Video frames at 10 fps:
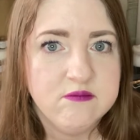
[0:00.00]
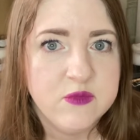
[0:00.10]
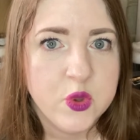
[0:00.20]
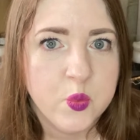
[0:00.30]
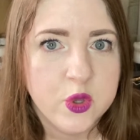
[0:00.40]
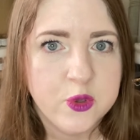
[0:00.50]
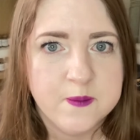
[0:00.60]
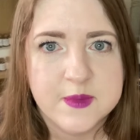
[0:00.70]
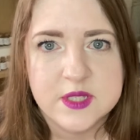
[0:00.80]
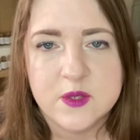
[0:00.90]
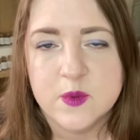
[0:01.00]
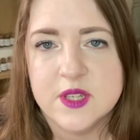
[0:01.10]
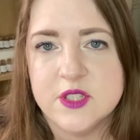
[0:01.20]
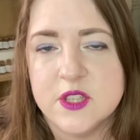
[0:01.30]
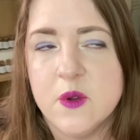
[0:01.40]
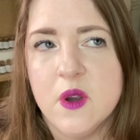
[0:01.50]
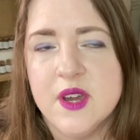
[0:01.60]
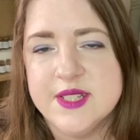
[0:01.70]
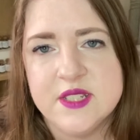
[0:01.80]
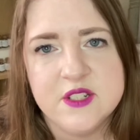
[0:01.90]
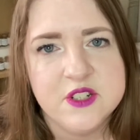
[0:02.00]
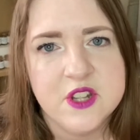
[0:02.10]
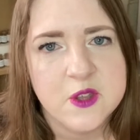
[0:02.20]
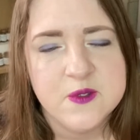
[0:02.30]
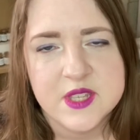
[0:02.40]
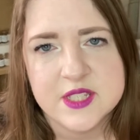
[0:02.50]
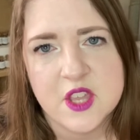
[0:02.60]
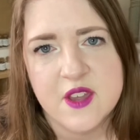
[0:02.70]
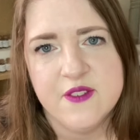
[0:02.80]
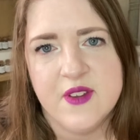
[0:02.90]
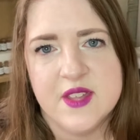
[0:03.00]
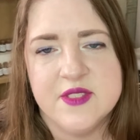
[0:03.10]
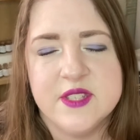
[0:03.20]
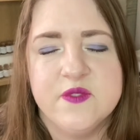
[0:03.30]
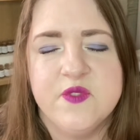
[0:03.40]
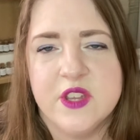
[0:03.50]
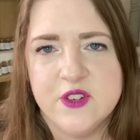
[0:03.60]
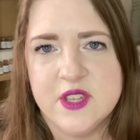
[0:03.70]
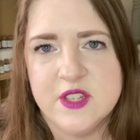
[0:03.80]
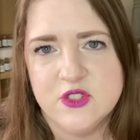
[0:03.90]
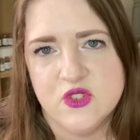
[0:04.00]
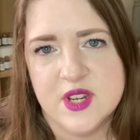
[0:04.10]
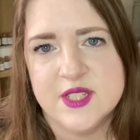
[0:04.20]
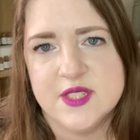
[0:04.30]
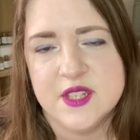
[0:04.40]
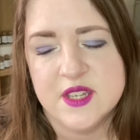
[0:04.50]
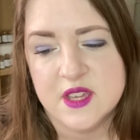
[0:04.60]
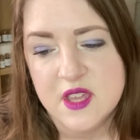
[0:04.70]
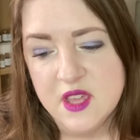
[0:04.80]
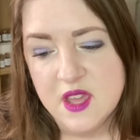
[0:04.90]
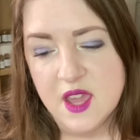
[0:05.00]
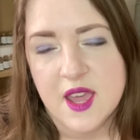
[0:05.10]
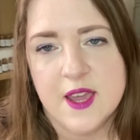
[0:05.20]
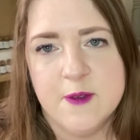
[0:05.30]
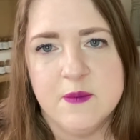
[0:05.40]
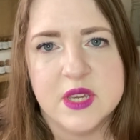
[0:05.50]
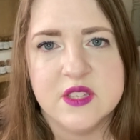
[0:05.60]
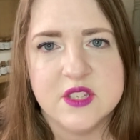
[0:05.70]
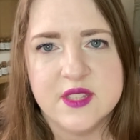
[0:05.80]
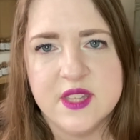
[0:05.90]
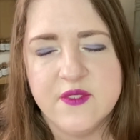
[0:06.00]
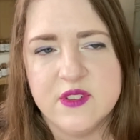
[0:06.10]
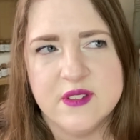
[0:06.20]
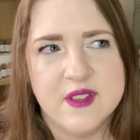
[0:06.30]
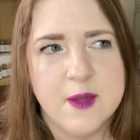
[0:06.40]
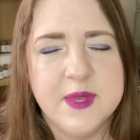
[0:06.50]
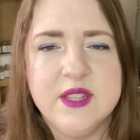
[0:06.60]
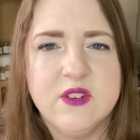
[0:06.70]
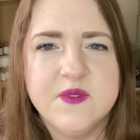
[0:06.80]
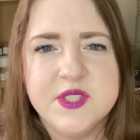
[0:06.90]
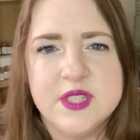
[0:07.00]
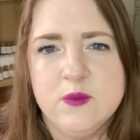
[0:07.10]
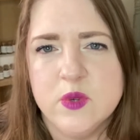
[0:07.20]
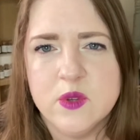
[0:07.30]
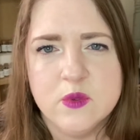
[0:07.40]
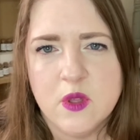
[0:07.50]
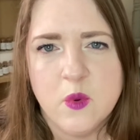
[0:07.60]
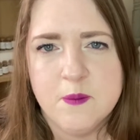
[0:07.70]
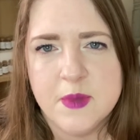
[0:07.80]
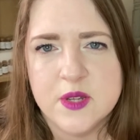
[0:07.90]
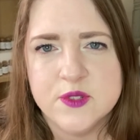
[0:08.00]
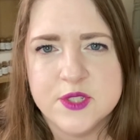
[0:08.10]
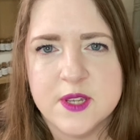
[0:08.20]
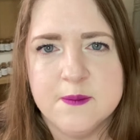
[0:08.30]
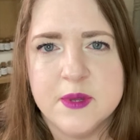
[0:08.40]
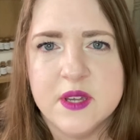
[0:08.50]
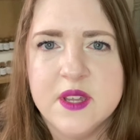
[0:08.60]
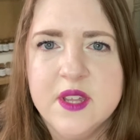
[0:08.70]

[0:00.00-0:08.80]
the womb, as it were. So I didn't know this. I found this very interesting, because I'd never, I mean, obviously we all know what bells are, but